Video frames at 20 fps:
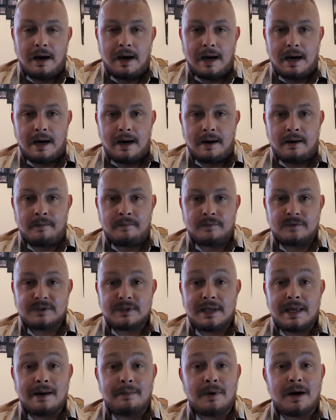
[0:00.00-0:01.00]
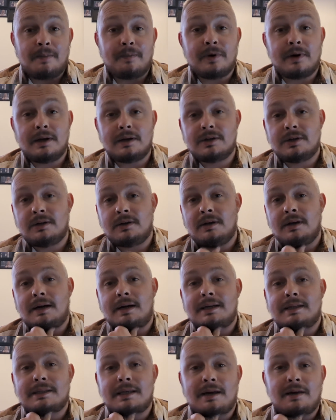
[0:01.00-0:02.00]
My prediction,
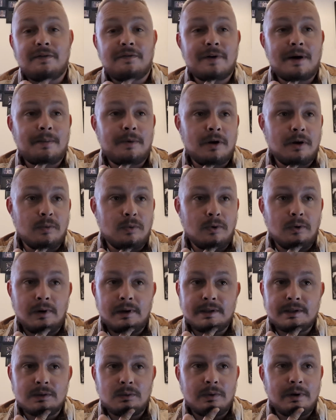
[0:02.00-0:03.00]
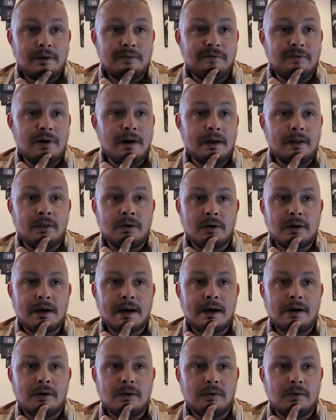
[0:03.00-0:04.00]
like I say, Fabio Wardley to win via
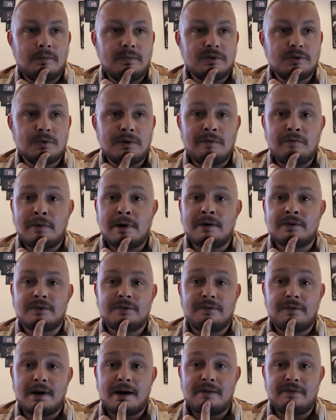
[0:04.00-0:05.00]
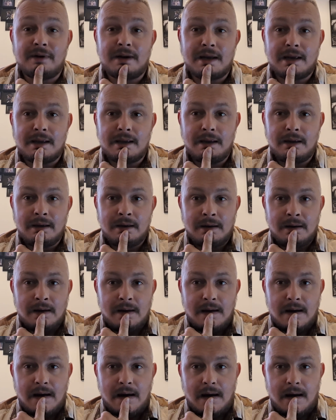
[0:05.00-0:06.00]
knockout between rounds 5 and 8.
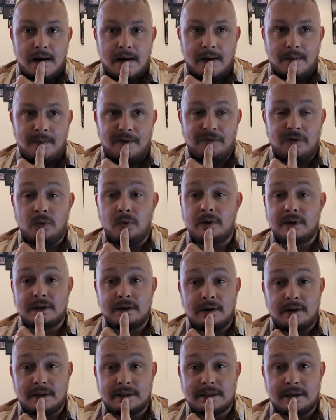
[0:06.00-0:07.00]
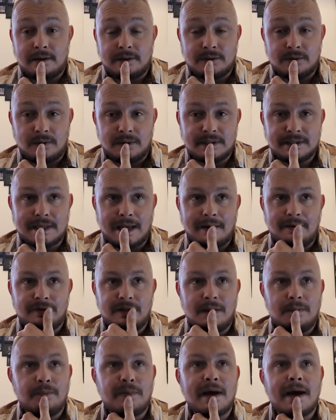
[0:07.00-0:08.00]
If you want a sort of
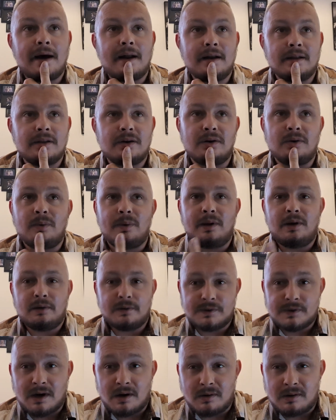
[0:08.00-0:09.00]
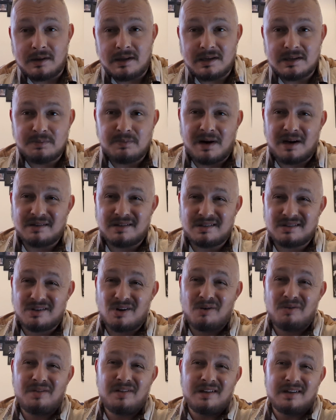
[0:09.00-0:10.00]
safety bet, and I don't know what the odds are on this, but I just
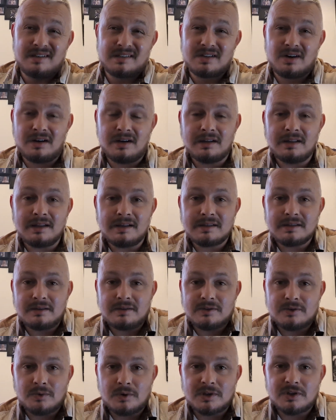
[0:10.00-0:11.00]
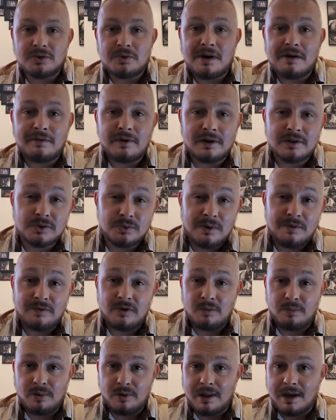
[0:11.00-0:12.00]
don't think it's going a distance whatsoever. So whether
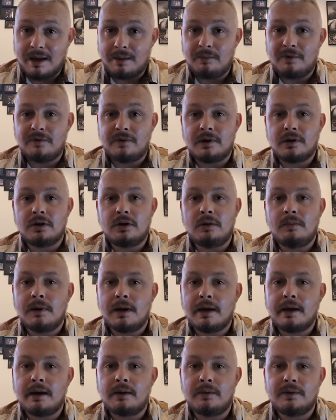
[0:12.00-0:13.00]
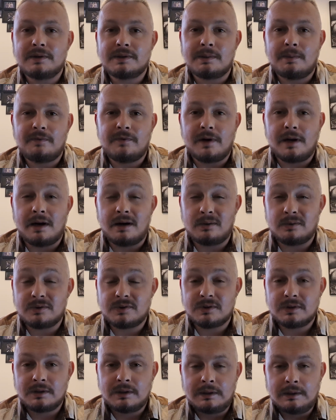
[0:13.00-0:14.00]
you put that in with an accumulator, with something
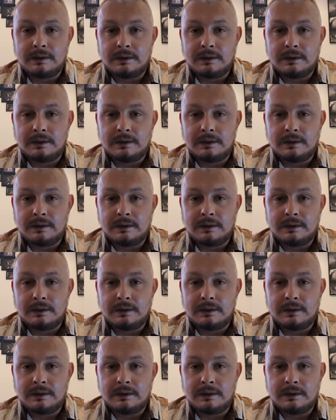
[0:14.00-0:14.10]
else,